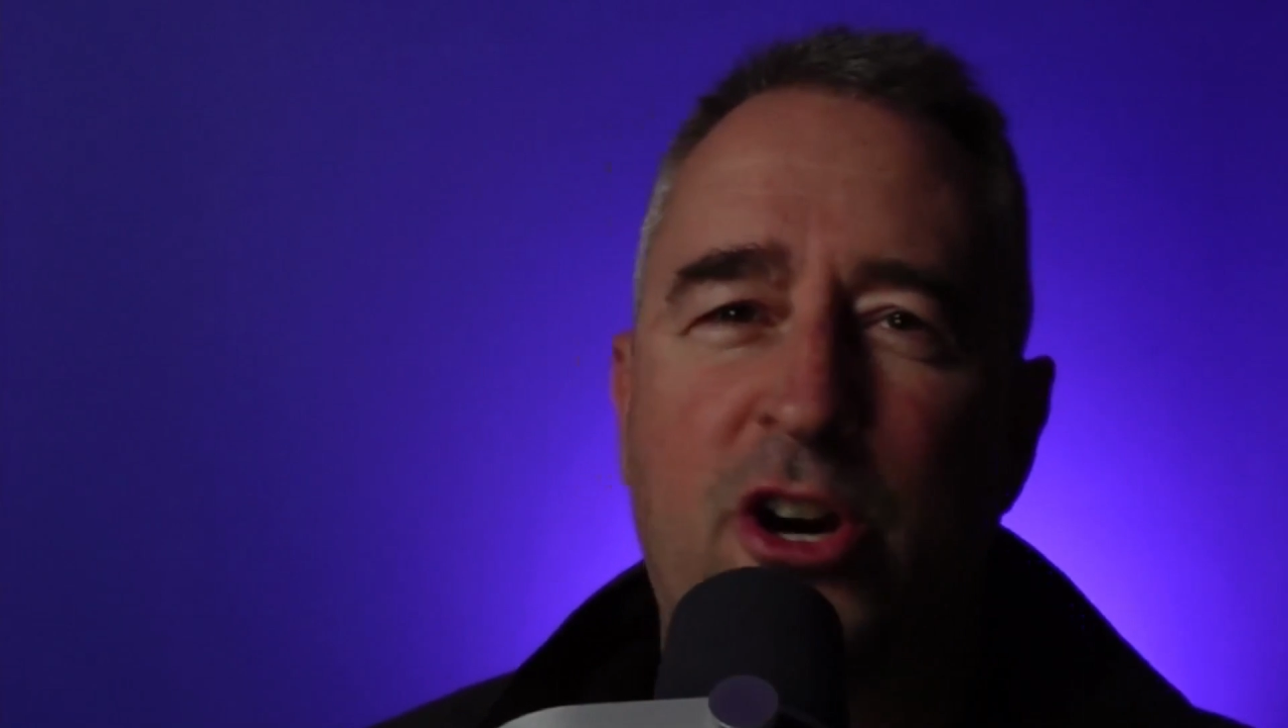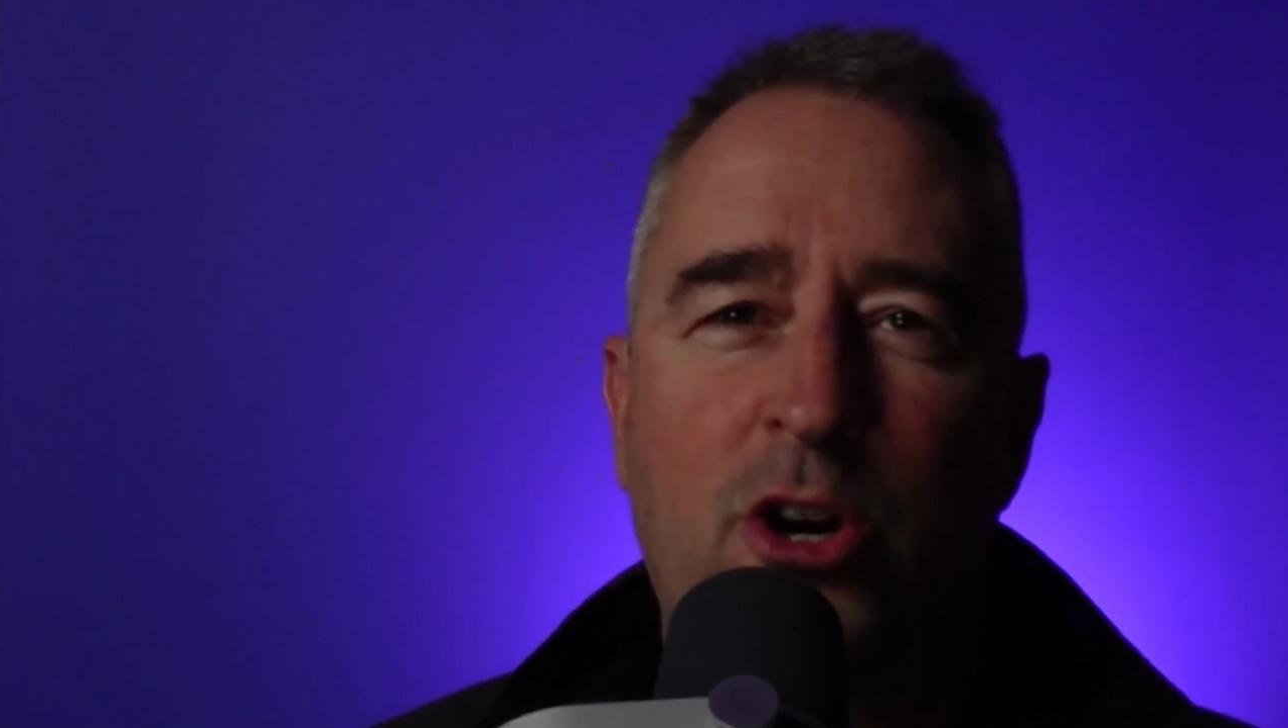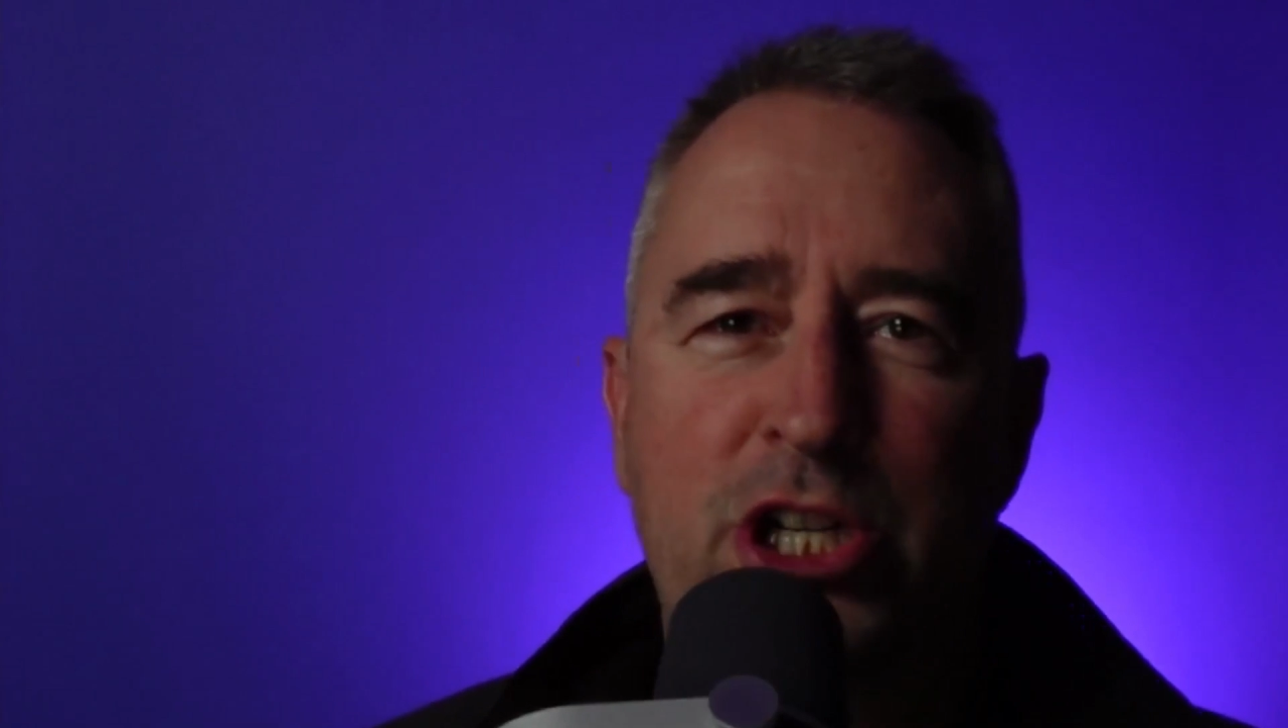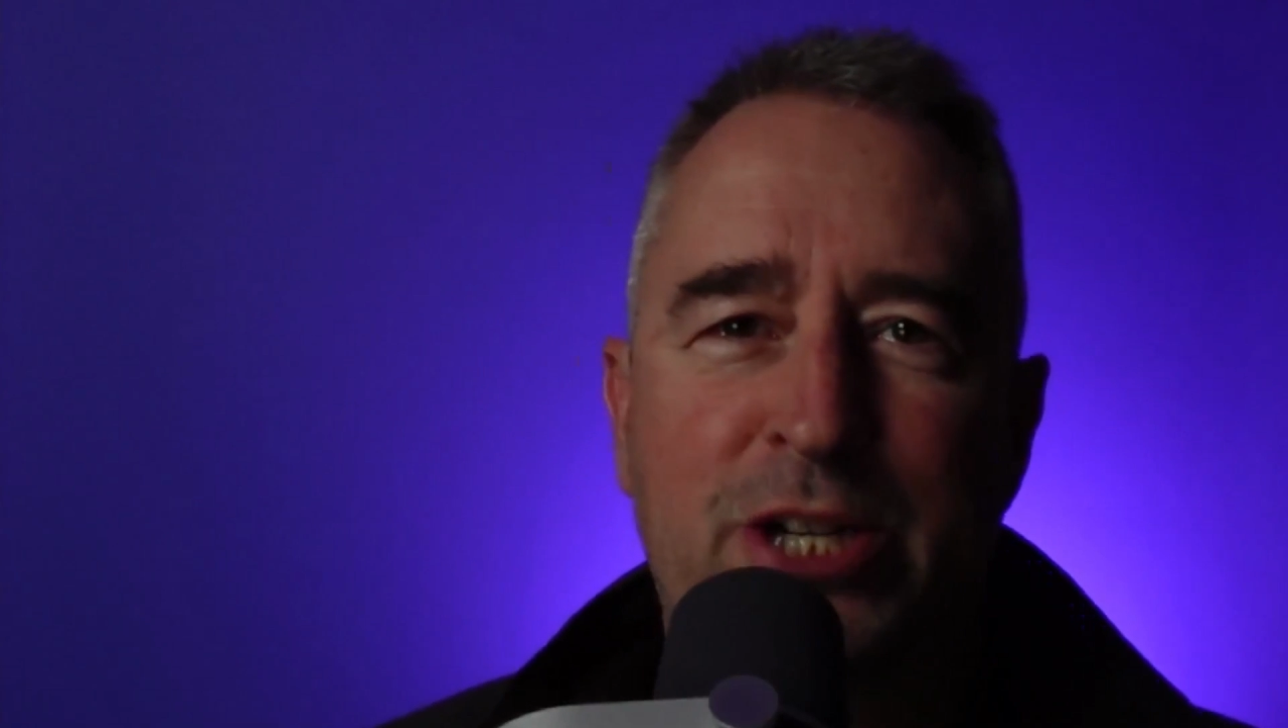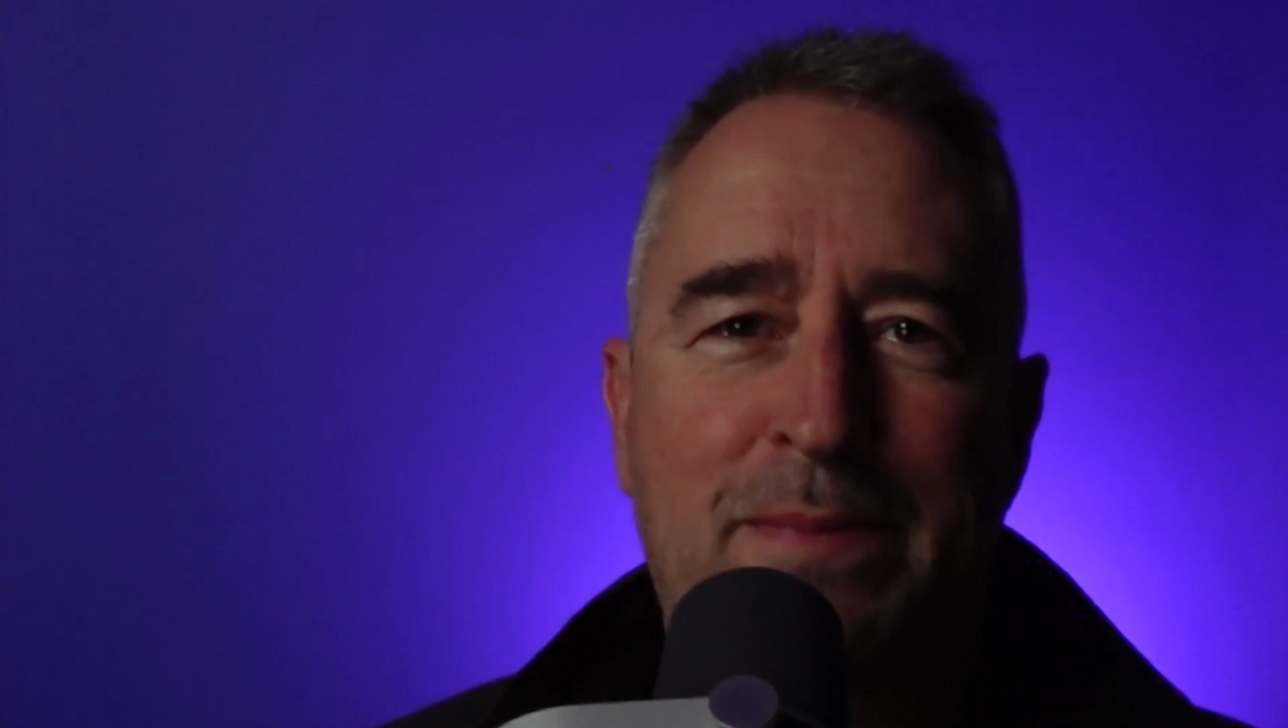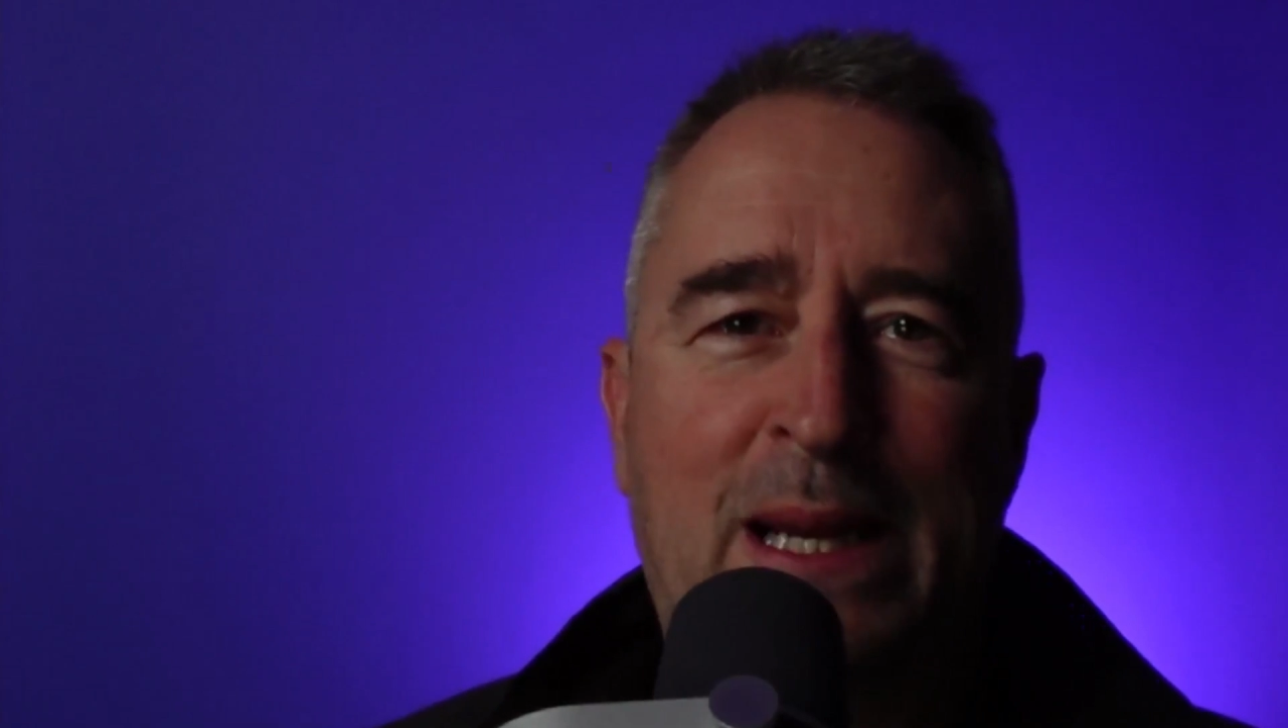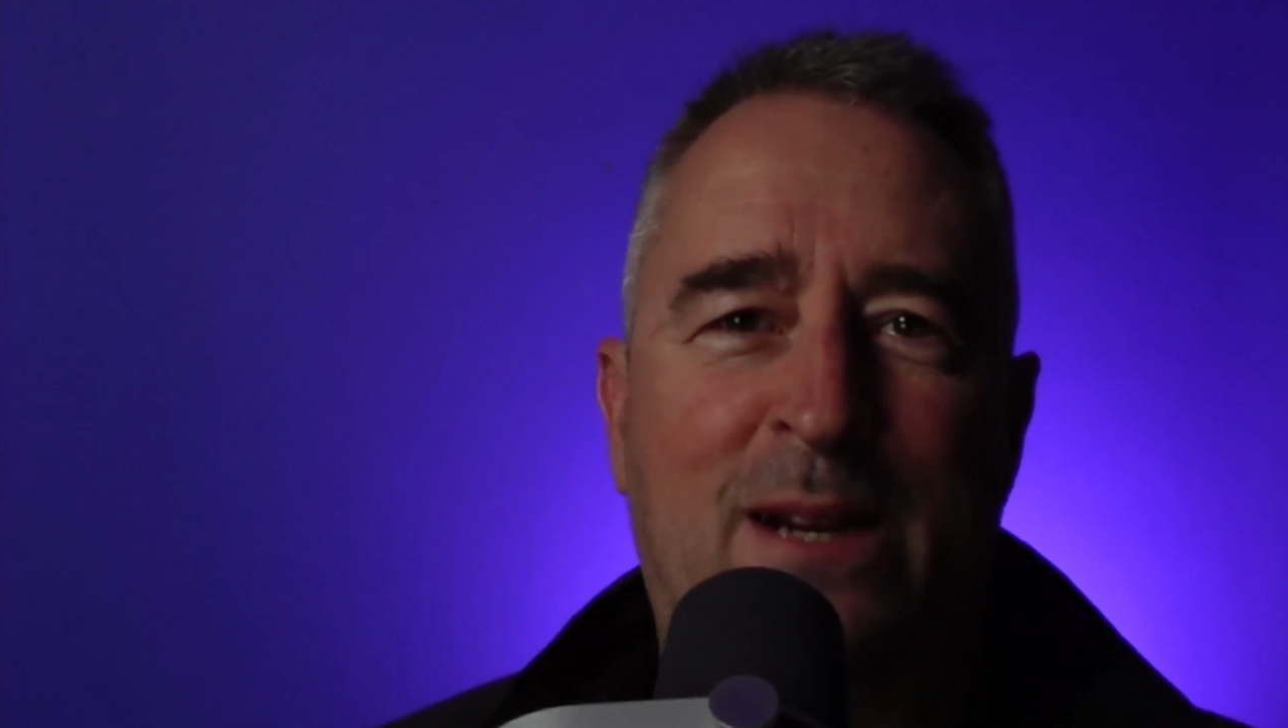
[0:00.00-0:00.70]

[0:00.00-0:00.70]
RGB